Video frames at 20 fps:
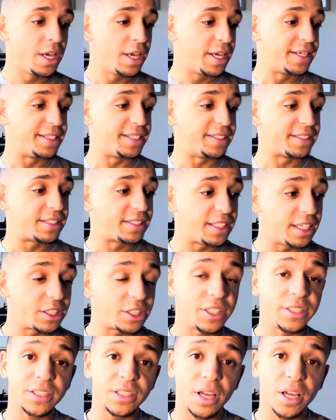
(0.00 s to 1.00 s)

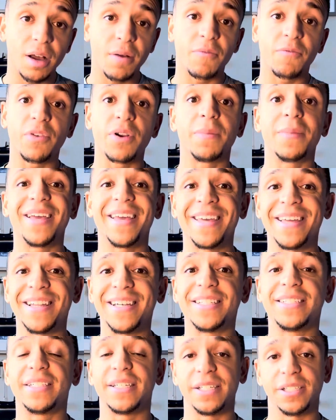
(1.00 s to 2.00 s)
Decisions come from
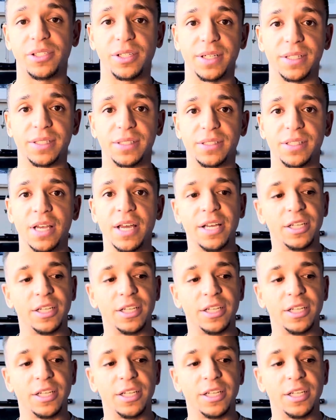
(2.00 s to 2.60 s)
intentions.